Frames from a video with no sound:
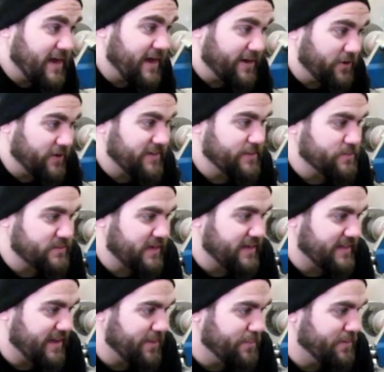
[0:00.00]
I know I keep
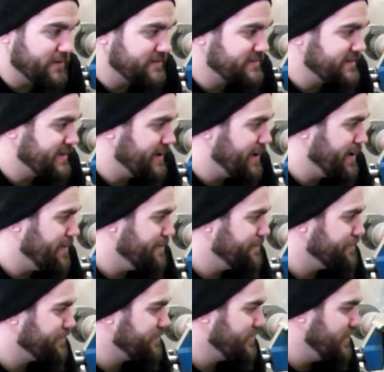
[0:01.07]
saying that, but I'm
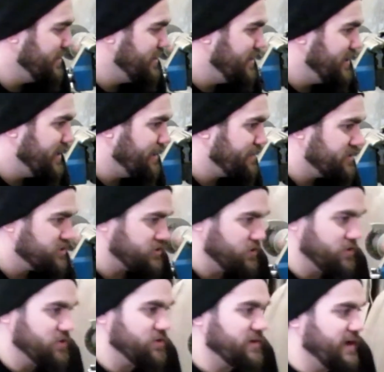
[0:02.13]
going to show
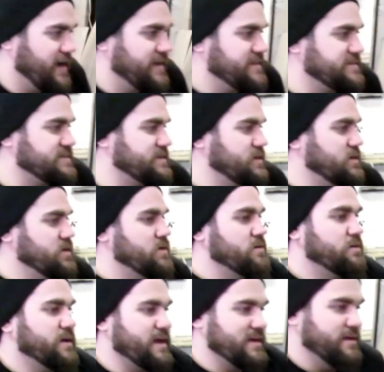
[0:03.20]
you guys
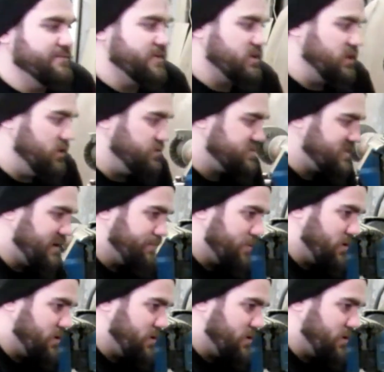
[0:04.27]
kind of close up on